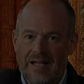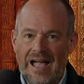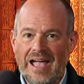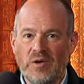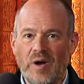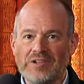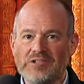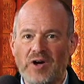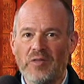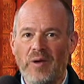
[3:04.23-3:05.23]
Hey, you
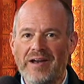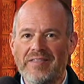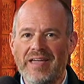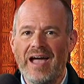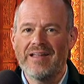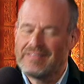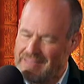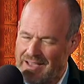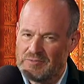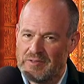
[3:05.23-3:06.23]
watched all the way to the end.
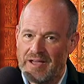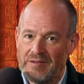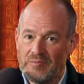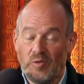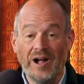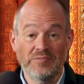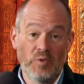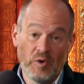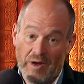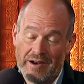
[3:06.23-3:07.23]
Thanks for that. Watch
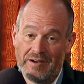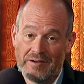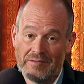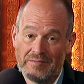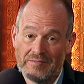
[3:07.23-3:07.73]
more right here.